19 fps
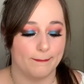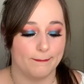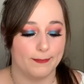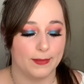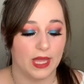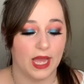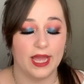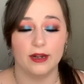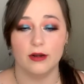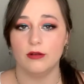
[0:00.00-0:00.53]

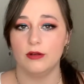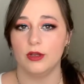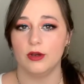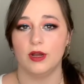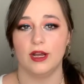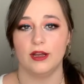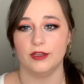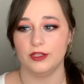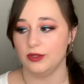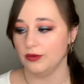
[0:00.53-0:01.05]
I don't know
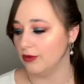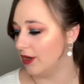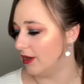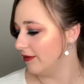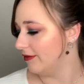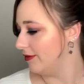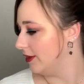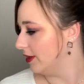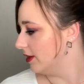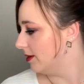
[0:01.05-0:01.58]
how you all
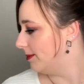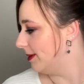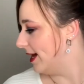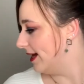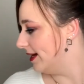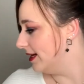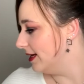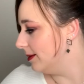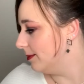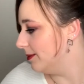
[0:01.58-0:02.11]
feel about
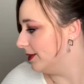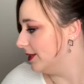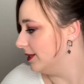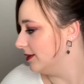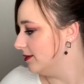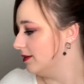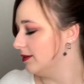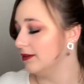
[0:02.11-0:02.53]
it, but